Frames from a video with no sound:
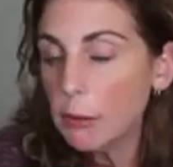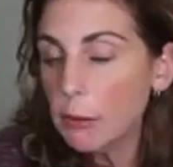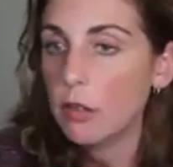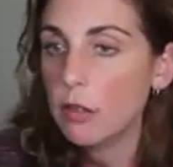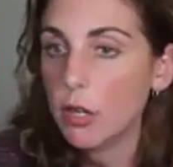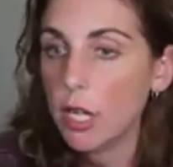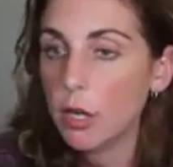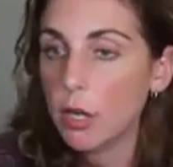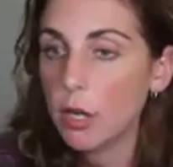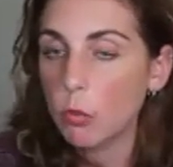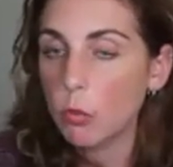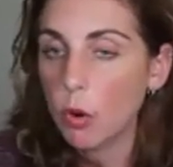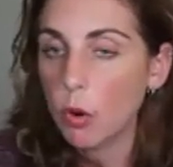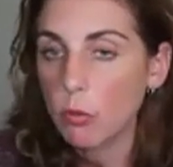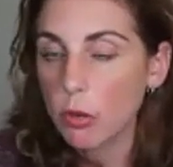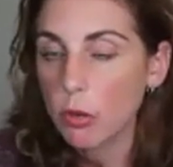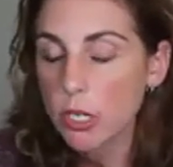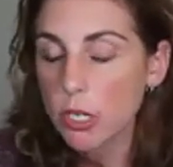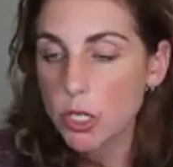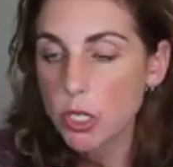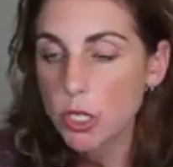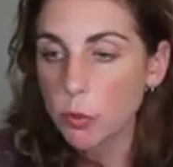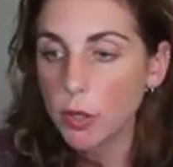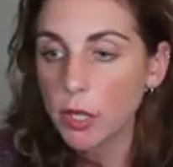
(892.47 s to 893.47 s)
in
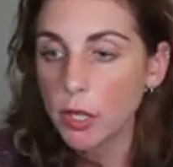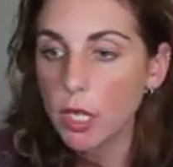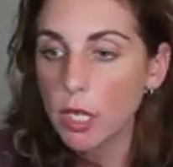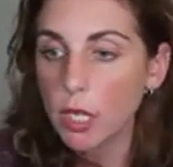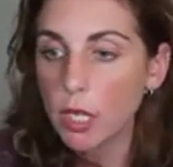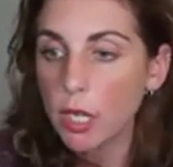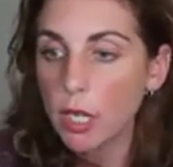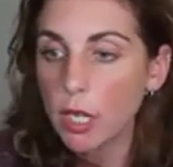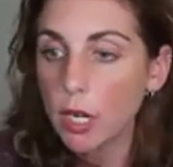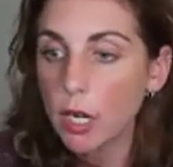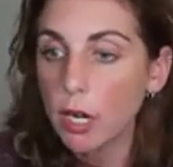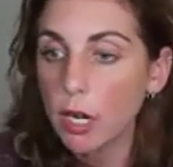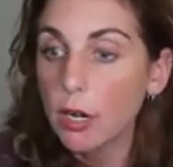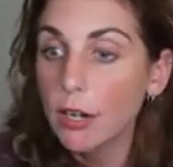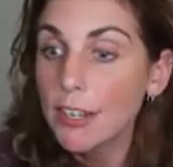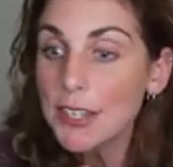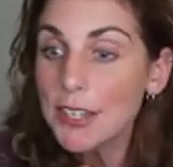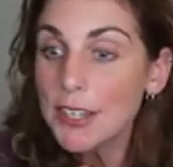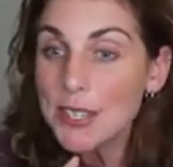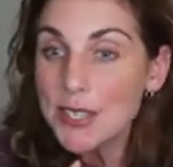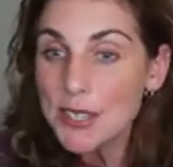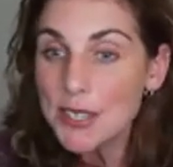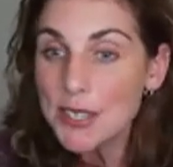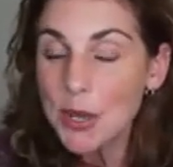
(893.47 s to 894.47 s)
what we're doing here.
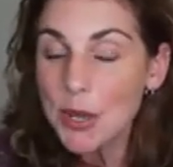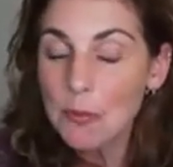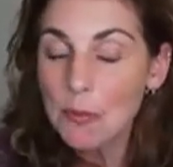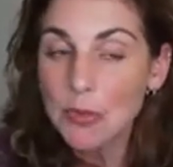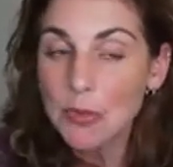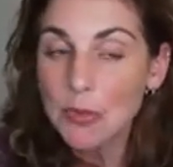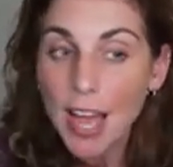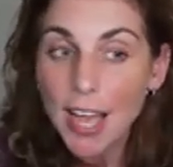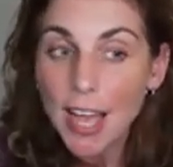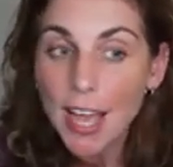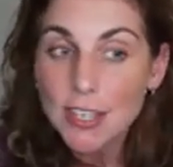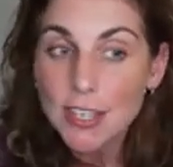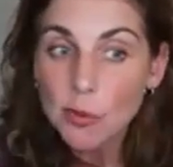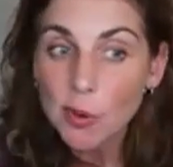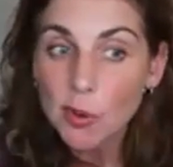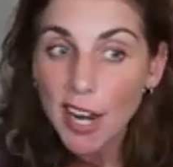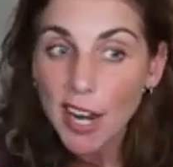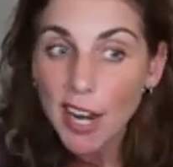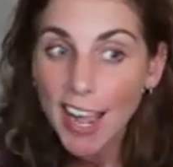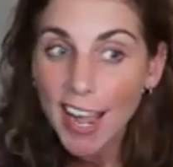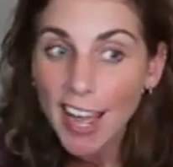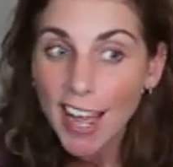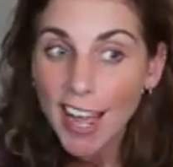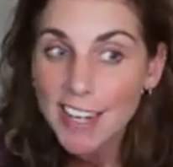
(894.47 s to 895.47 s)
So that is what
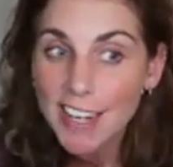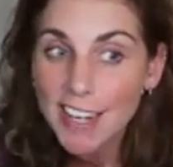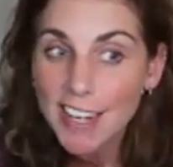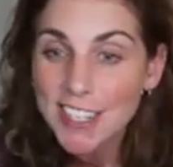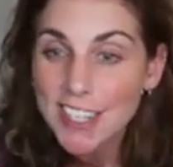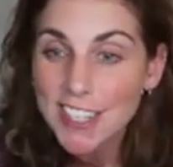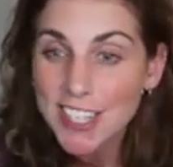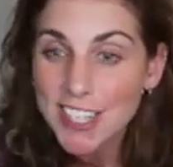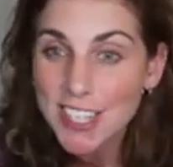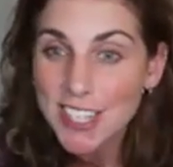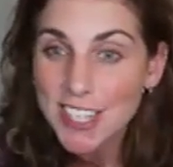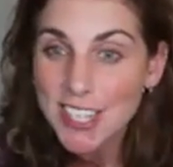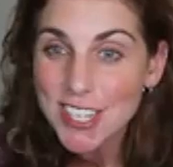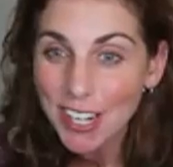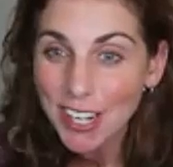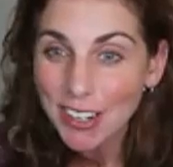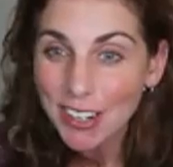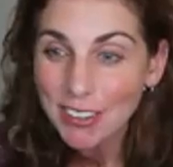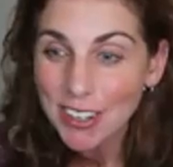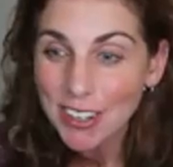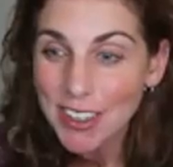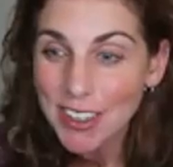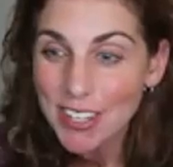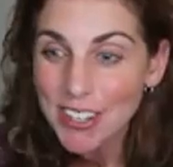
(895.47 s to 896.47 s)
I had to share
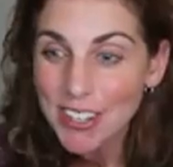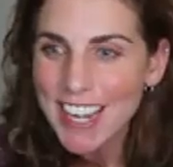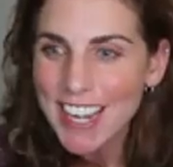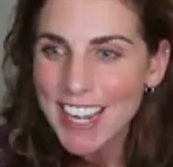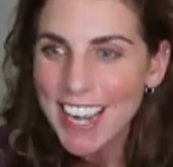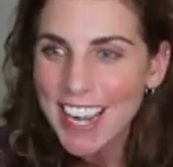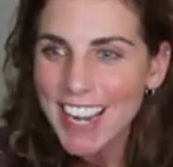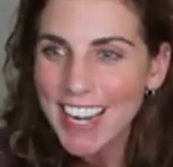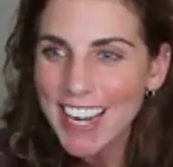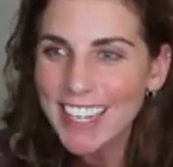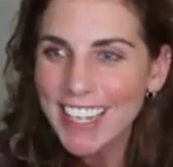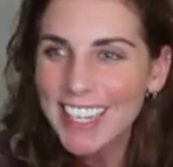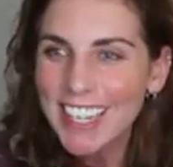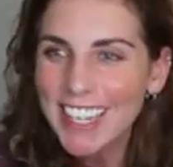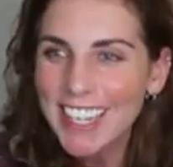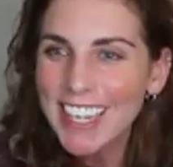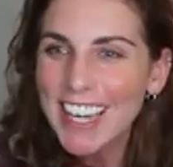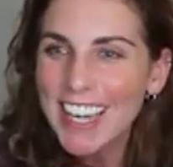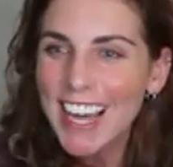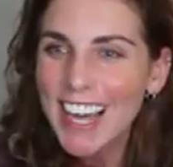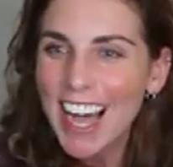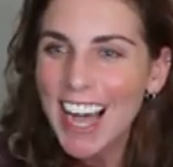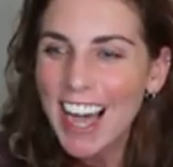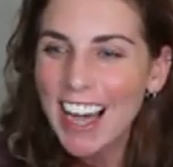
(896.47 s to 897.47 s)
with you today.
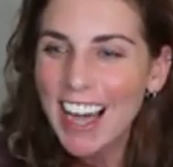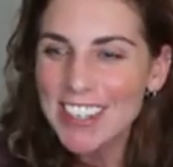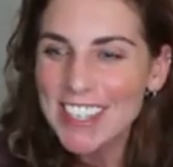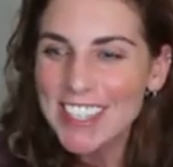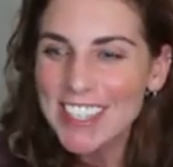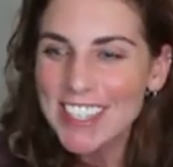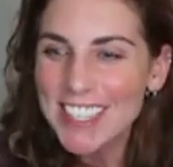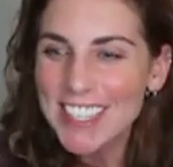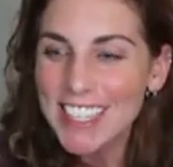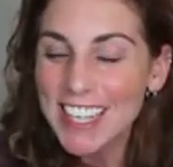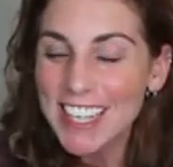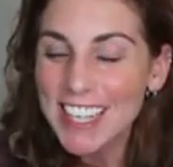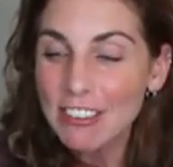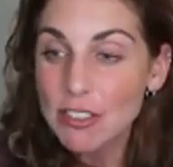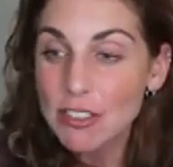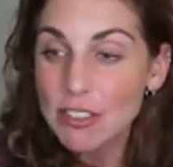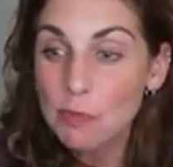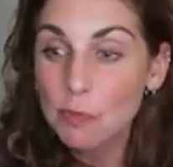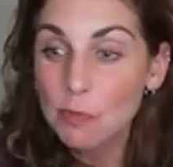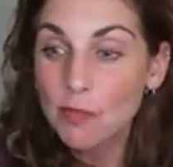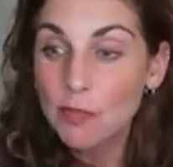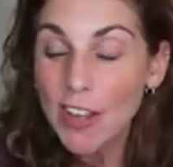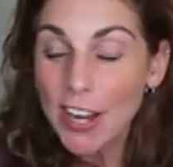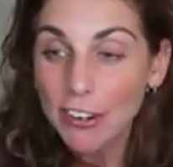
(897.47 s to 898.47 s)
Obviously, it was
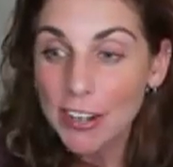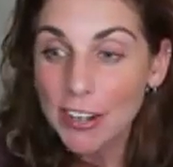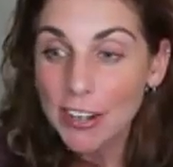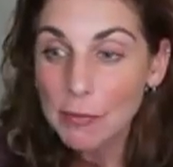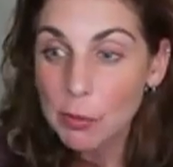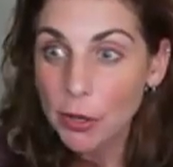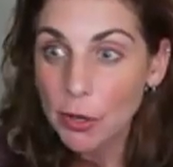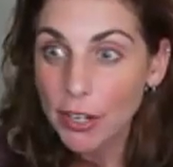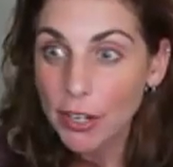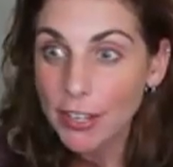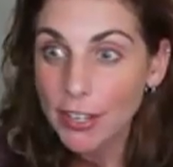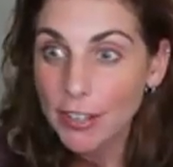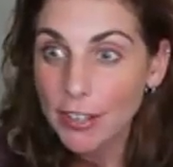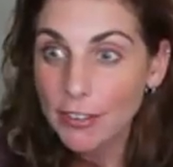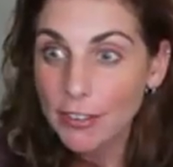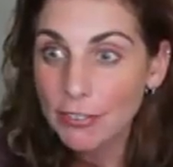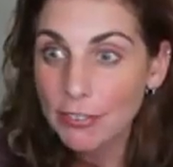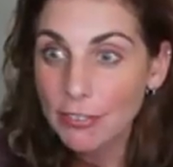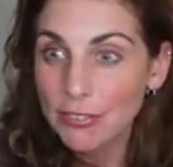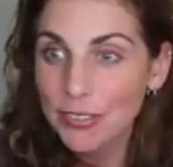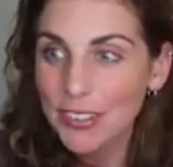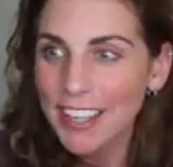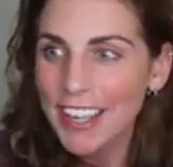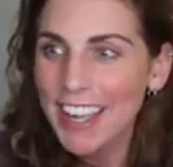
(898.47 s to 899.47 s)
very brief,
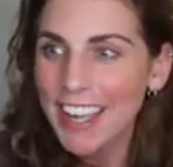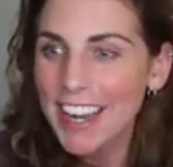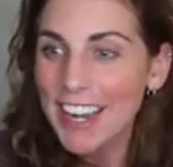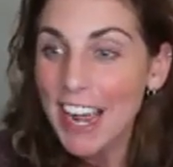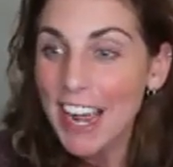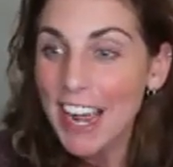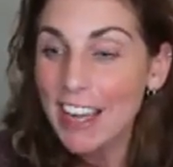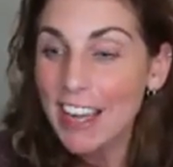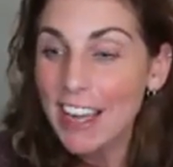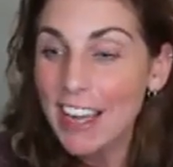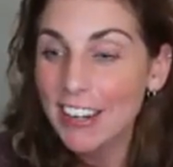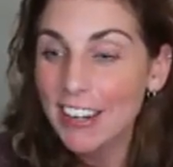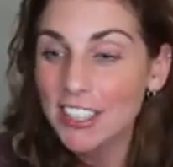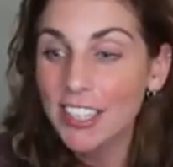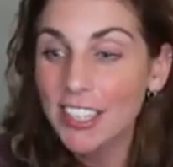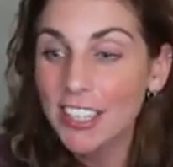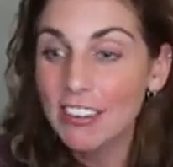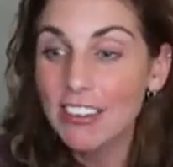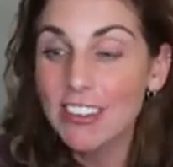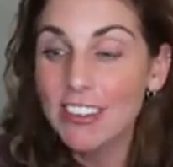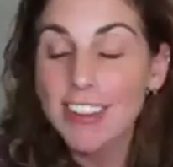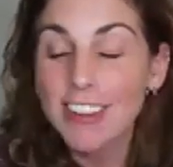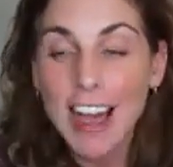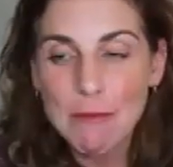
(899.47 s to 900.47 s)
and I actually have a
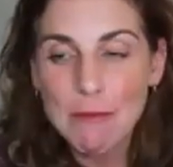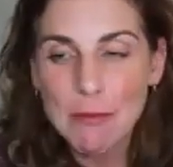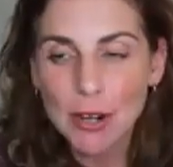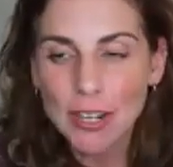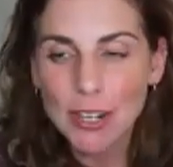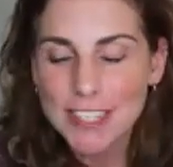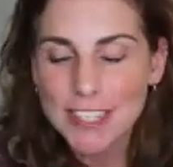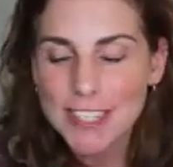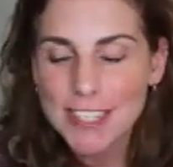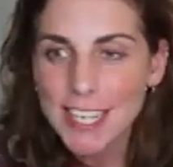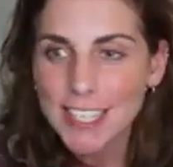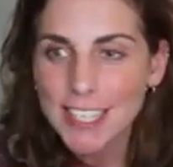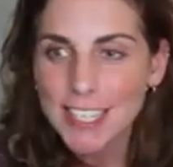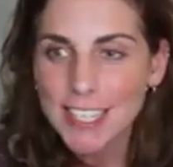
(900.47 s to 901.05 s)
lot more to say on the